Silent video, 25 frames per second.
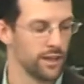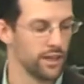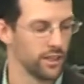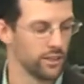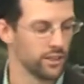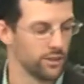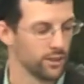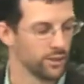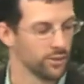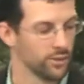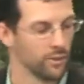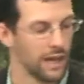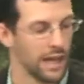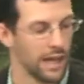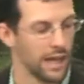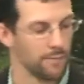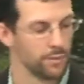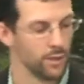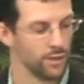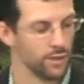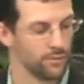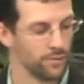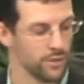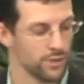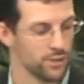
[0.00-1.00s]
could rob you
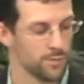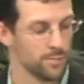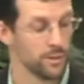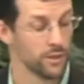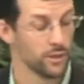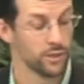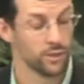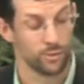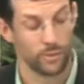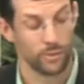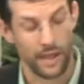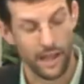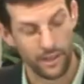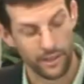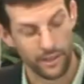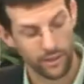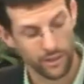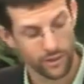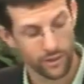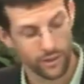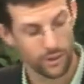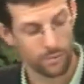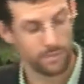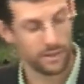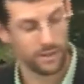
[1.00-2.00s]
of your spirituality or it
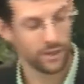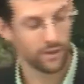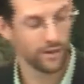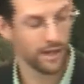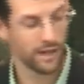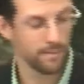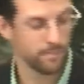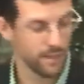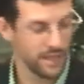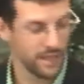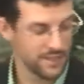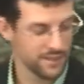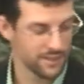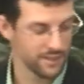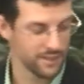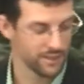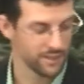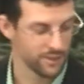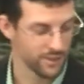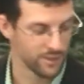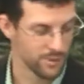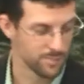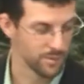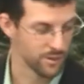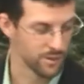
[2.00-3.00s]
could be a great blessing to your
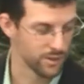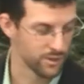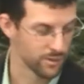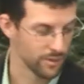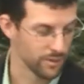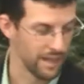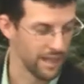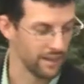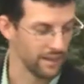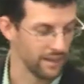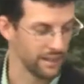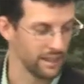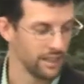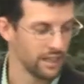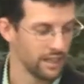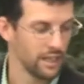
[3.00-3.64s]
spirituality.